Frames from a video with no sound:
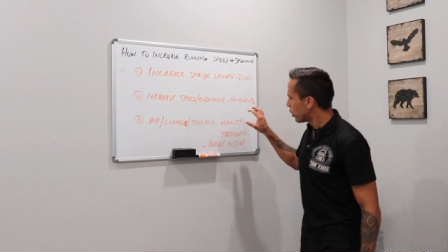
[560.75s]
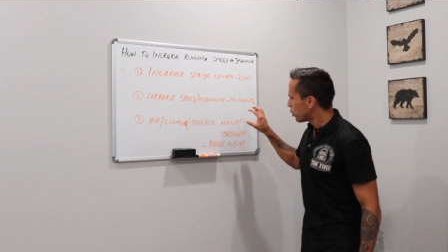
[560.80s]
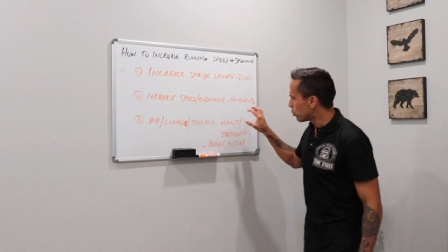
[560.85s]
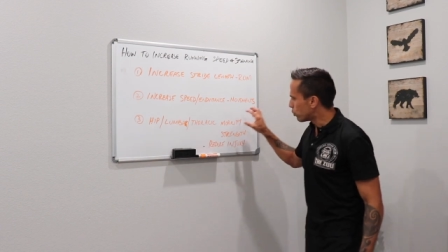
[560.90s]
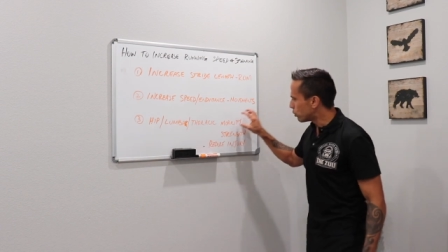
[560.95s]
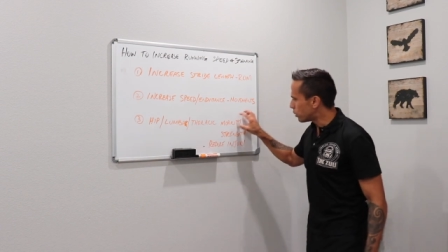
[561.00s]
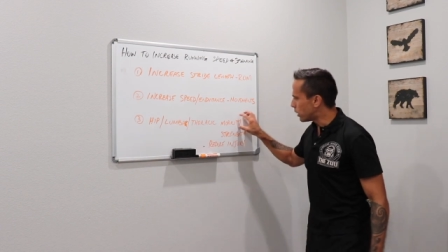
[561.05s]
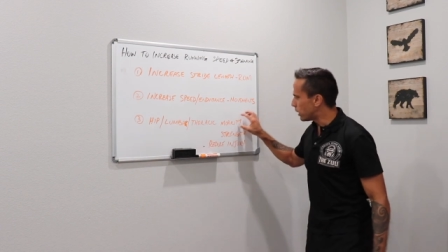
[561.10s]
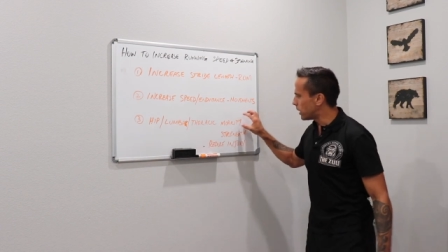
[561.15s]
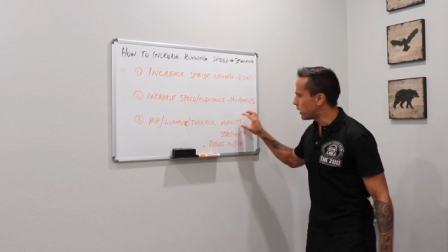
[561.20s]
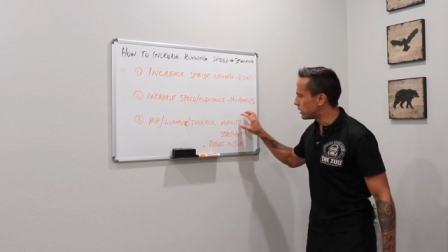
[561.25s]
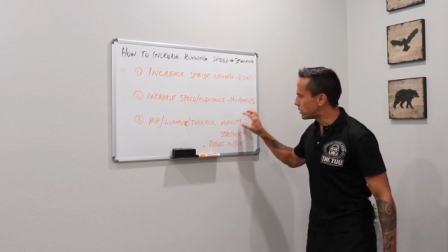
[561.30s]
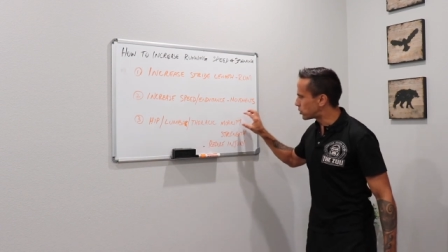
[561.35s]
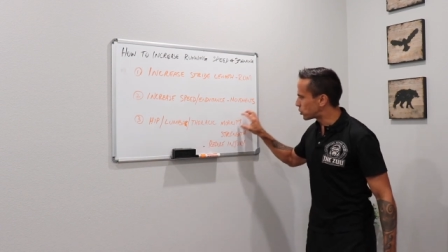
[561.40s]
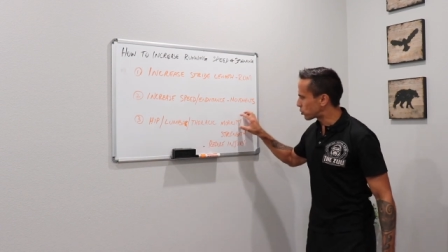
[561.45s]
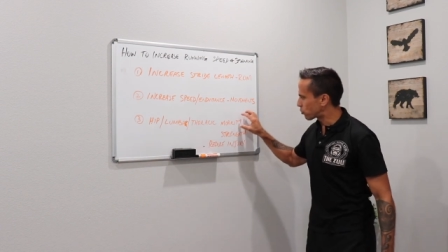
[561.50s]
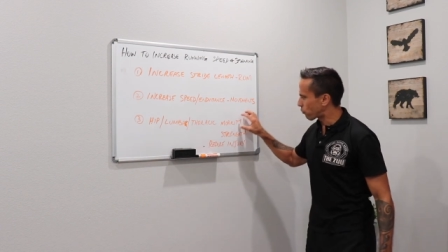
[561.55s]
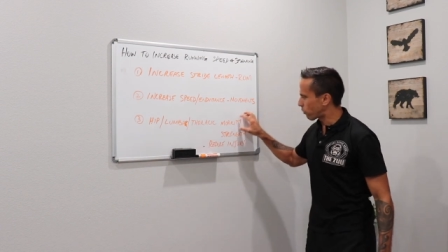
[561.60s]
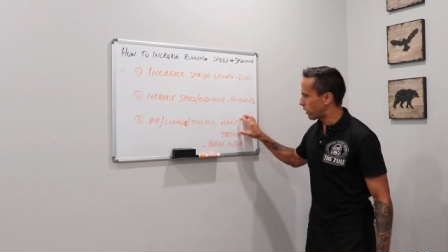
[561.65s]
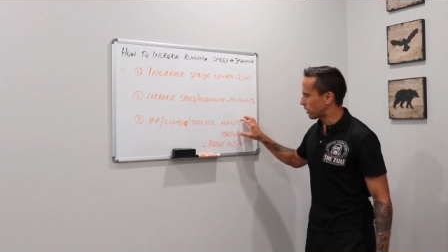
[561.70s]
You need
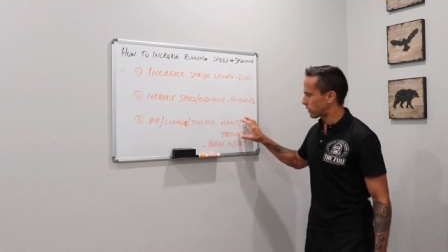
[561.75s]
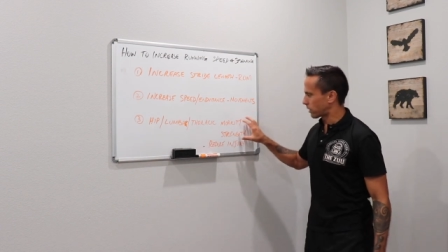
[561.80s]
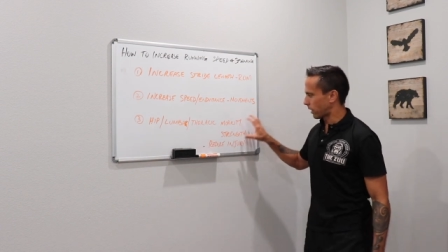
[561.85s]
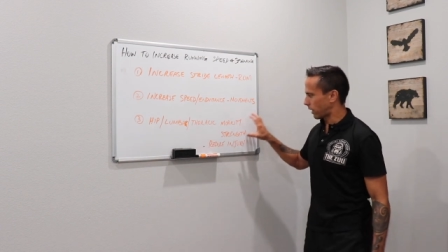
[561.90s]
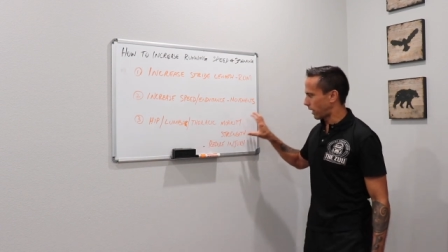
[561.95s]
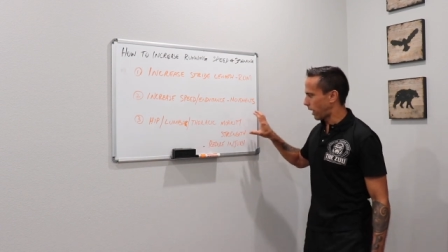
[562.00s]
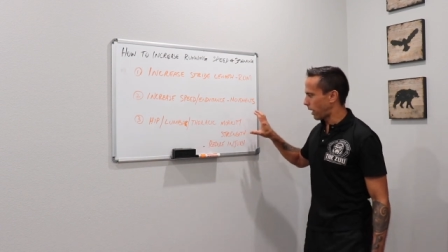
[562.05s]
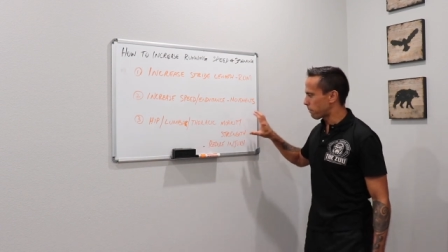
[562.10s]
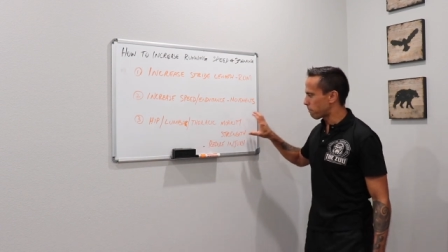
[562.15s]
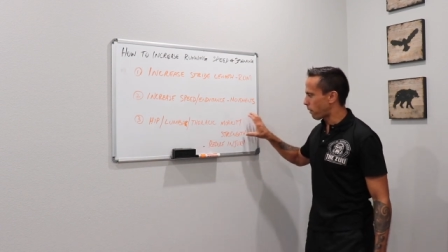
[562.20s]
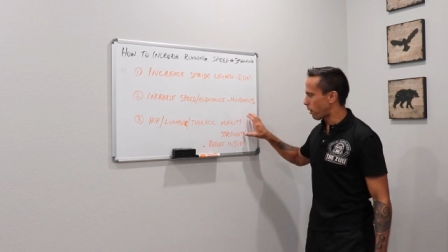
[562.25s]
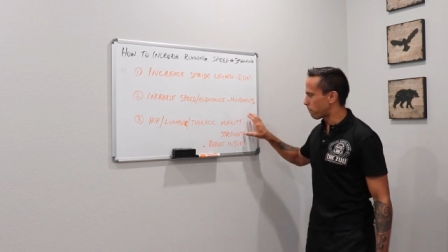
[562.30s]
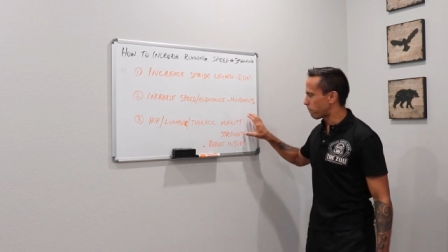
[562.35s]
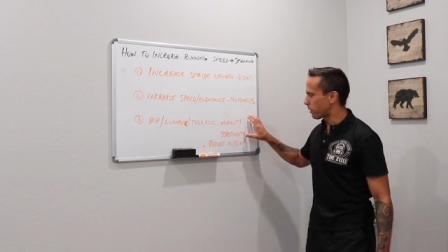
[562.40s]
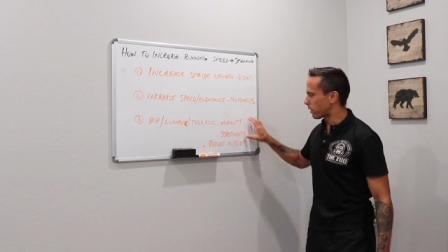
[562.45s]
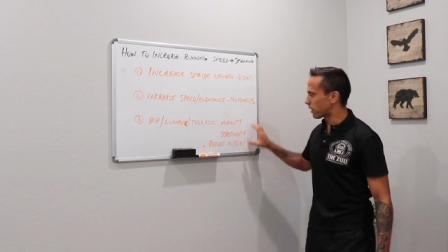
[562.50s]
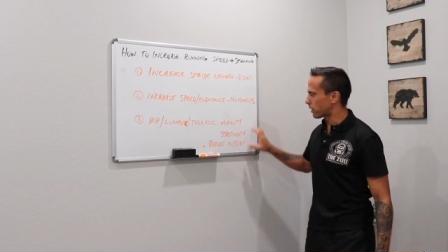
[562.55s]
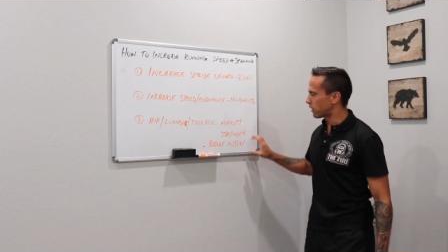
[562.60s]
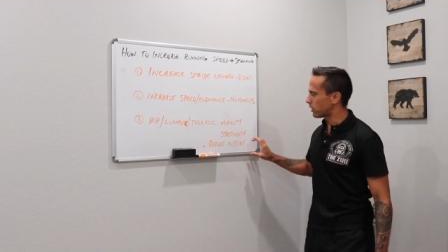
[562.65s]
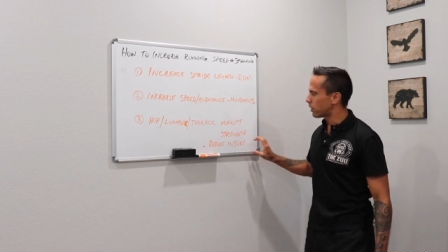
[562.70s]
strength, okay?
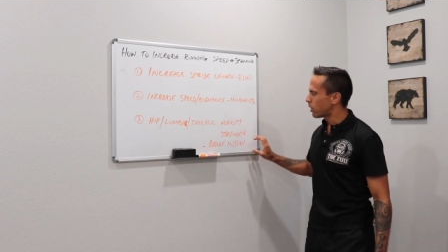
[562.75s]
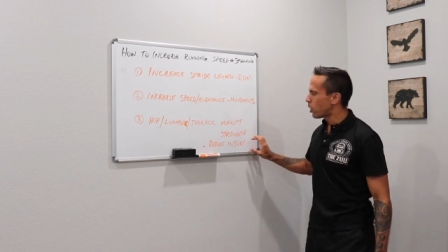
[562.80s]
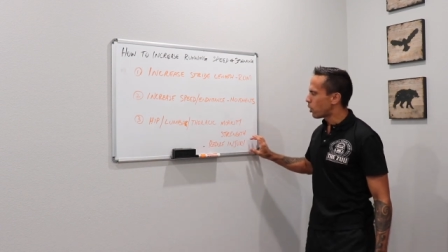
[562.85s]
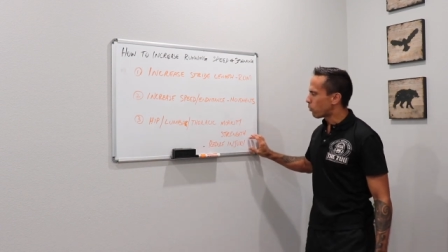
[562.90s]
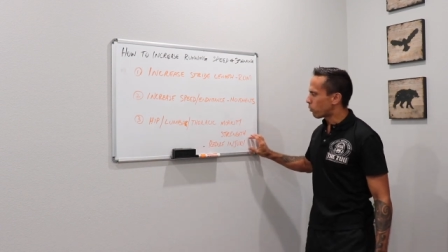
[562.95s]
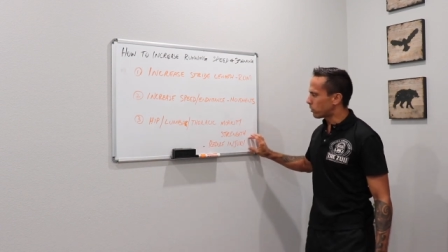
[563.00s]
Mobility,